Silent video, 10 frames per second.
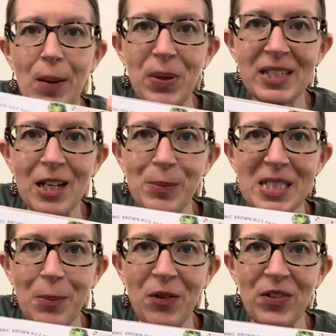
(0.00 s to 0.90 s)
picked up
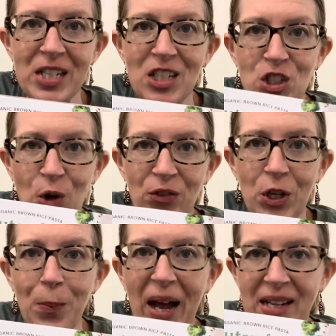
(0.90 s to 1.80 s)
some of this
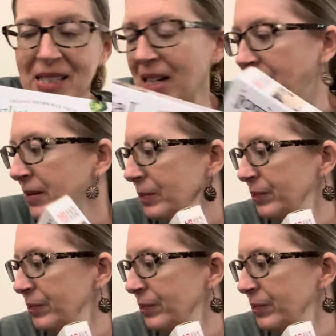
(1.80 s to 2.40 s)
Jovial pasta.